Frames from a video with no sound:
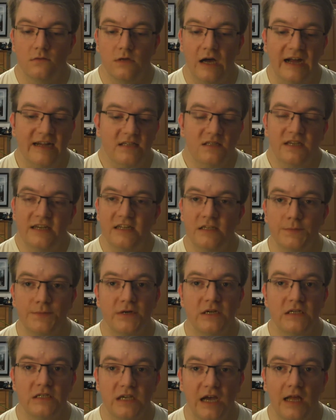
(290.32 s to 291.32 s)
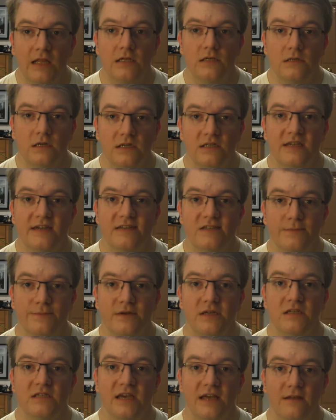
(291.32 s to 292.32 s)
I'd say it's pretty solid. I'd say it's a
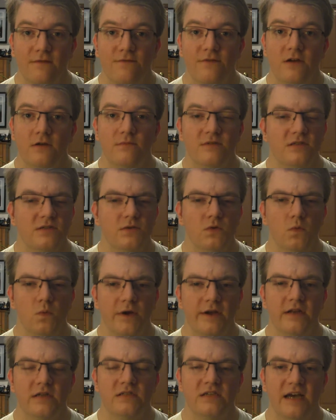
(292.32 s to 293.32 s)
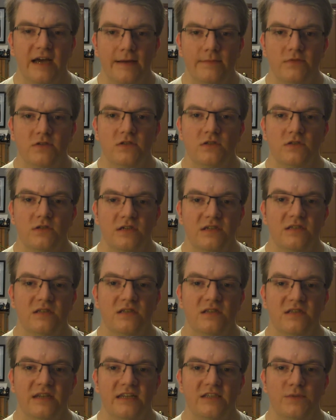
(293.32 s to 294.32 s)
pretty solid film. It's a little weird at times because the
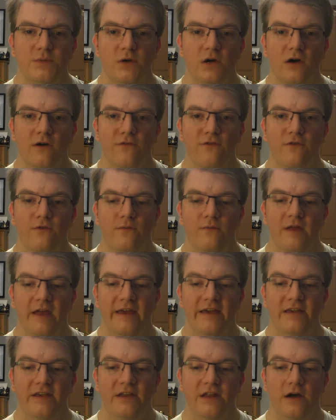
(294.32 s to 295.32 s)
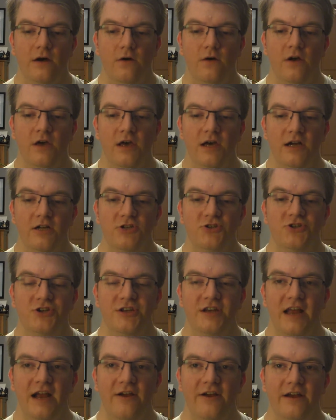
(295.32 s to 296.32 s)
sets will go from, like, you know,
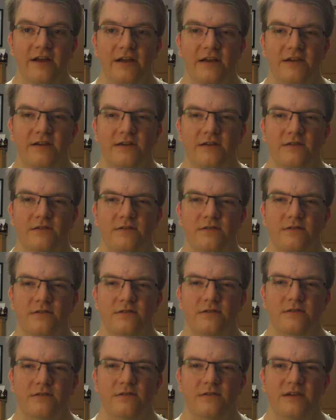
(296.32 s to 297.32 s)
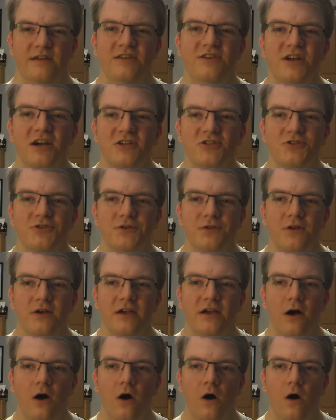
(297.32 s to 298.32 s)
generic
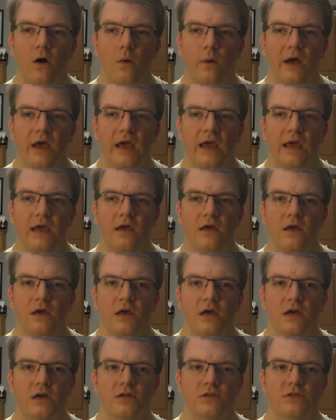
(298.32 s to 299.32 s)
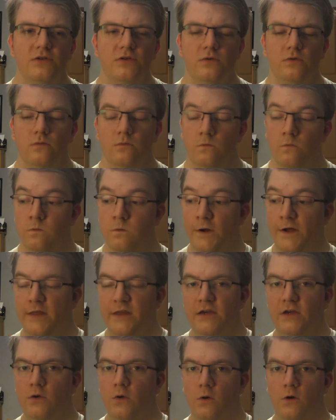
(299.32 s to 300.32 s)
industrial-looking hallway to really
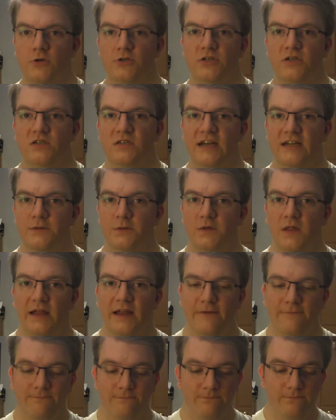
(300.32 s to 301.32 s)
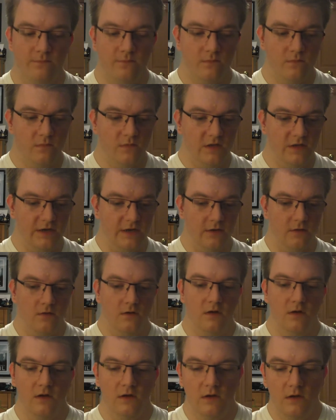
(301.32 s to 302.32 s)
gorgeous sets with a lot of you know,
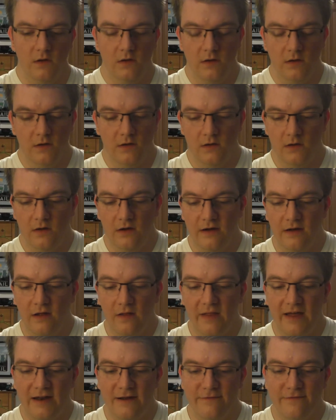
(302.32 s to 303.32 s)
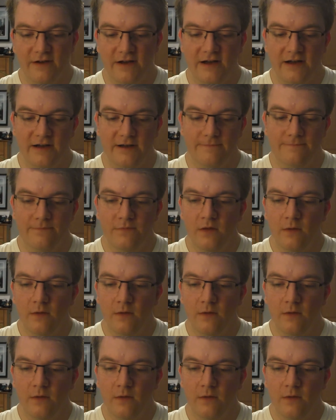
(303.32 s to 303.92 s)
a lot of